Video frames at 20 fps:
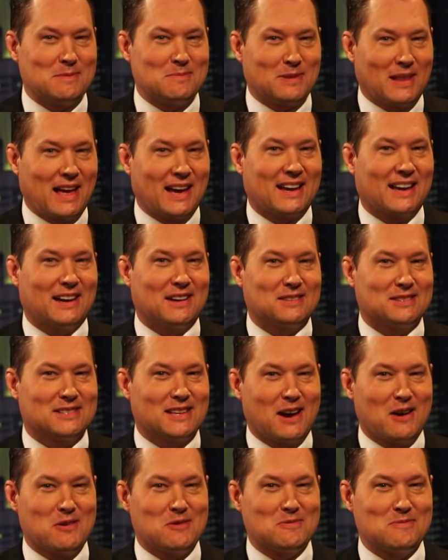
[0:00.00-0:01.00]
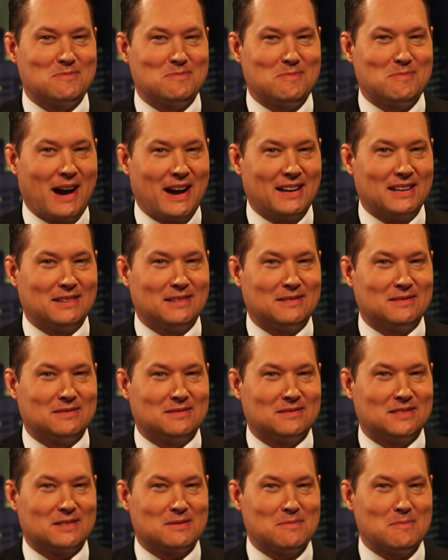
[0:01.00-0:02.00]
and Blackouts, How
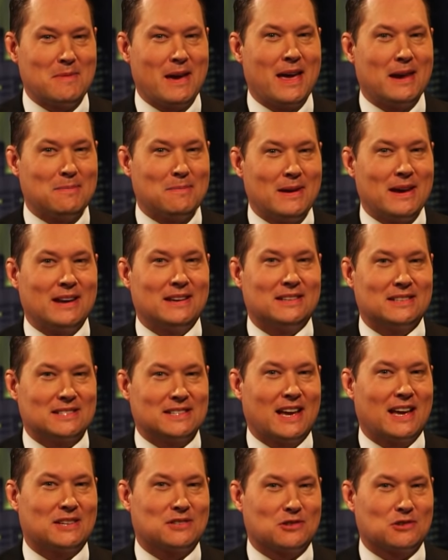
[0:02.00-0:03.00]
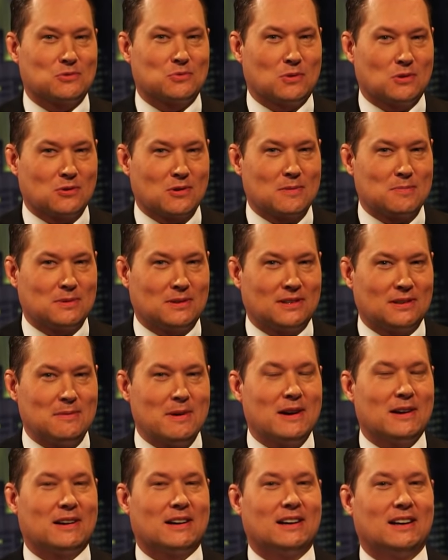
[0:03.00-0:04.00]
Biden's Man-Made Disasters Will Cripple
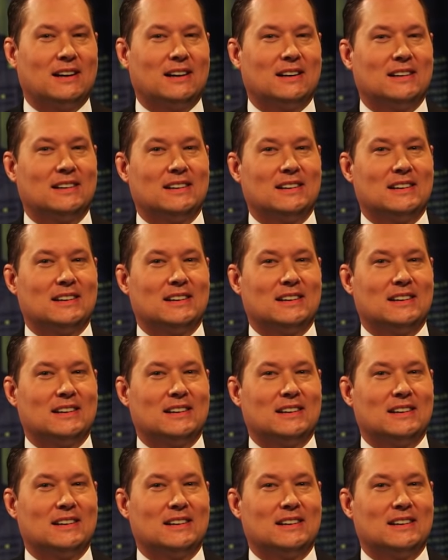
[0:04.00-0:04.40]
America.